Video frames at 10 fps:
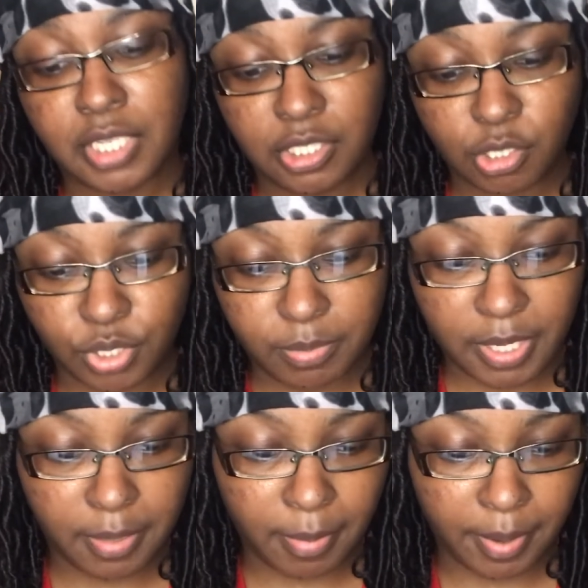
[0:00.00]
So keep
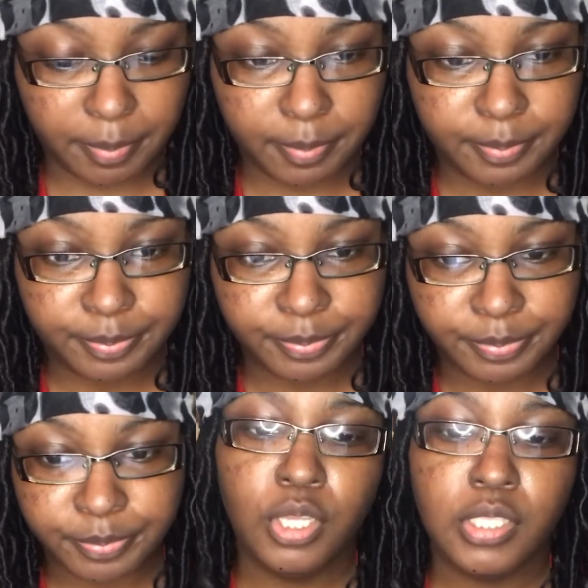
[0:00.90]
that in mind.
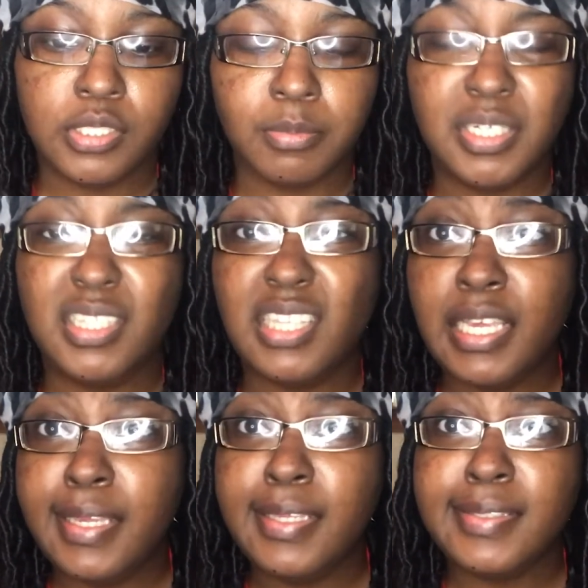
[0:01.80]
Some good
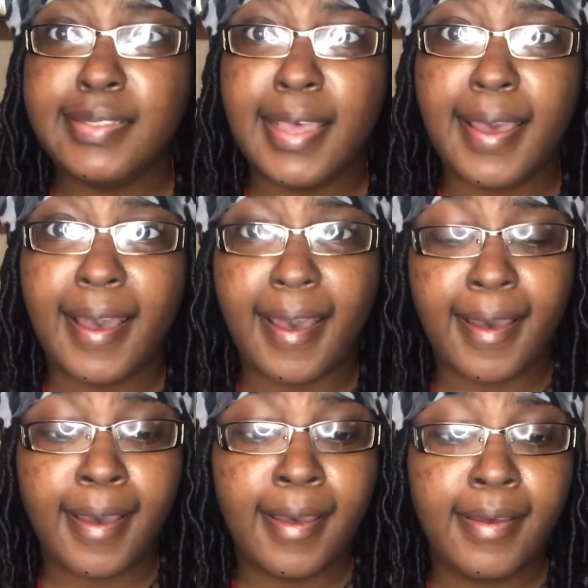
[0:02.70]
things that
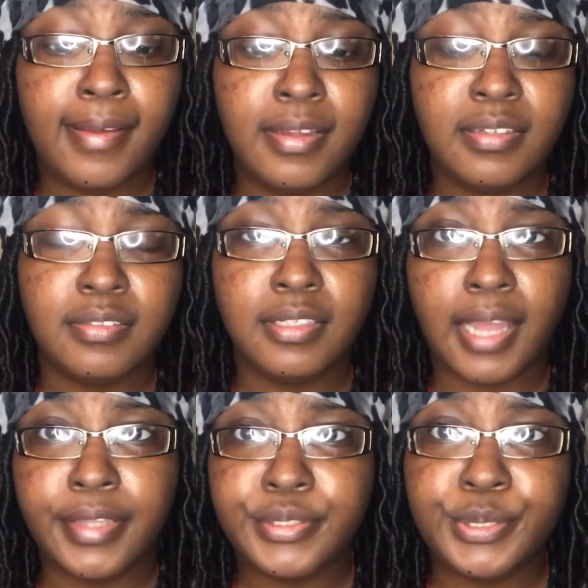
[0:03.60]
I
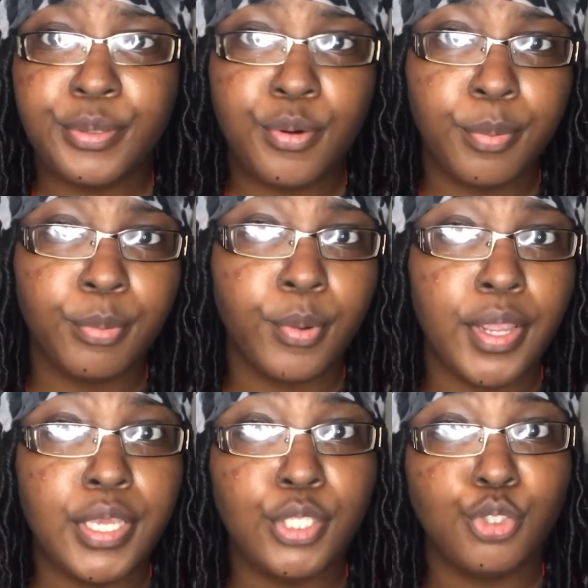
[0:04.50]
like to
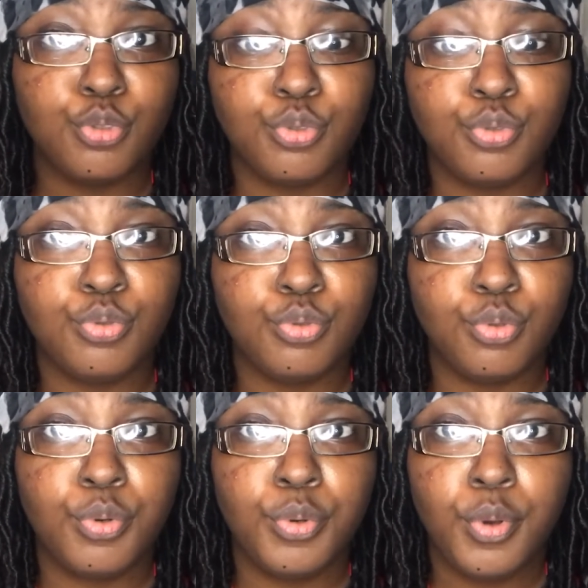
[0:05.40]
incorporate into
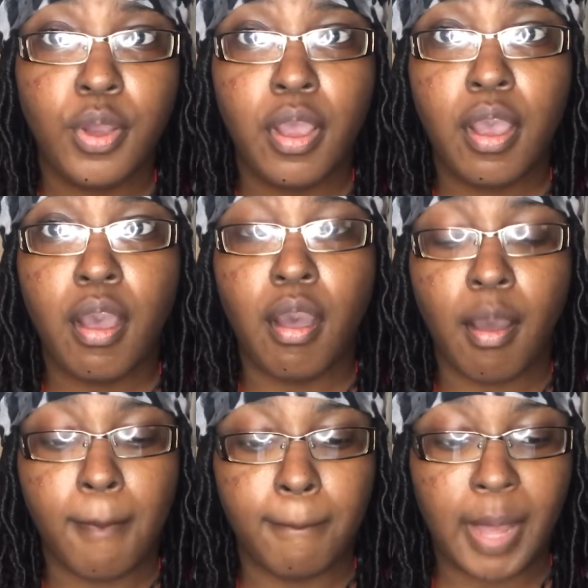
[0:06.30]

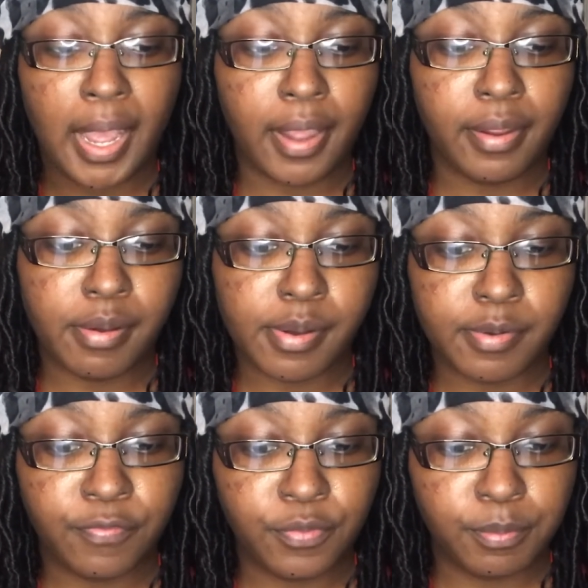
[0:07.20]
my
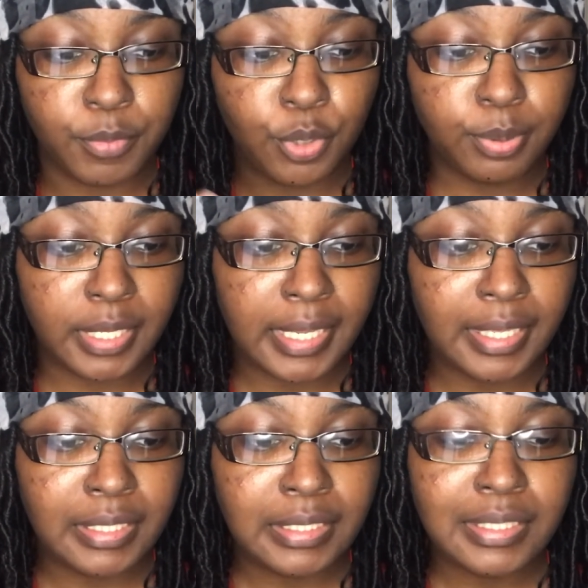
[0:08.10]
meal
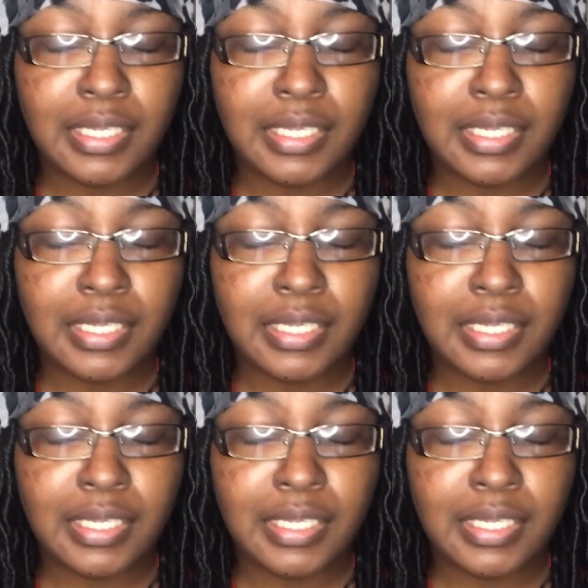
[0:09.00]
plans.